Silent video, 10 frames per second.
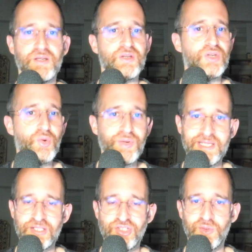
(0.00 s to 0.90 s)
No need
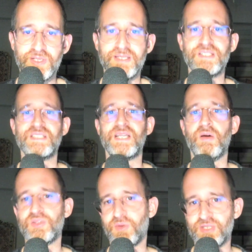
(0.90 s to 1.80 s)
to do it. Just tell
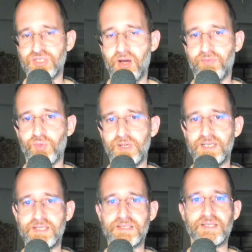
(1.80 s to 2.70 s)
us what the software
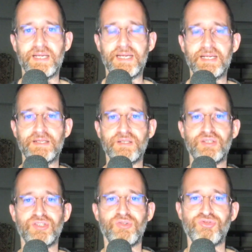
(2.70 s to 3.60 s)
is and
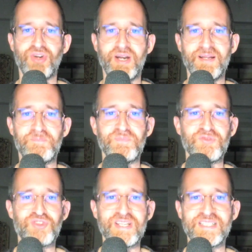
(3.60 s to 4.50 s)
don't try to
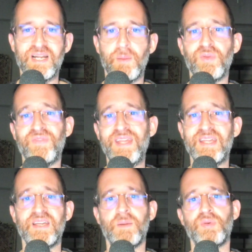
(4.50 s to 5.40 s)
dress it up with fake
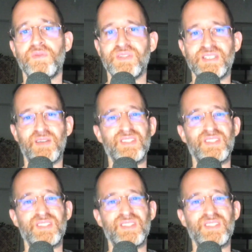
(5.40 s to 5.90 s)
income proof and stuff.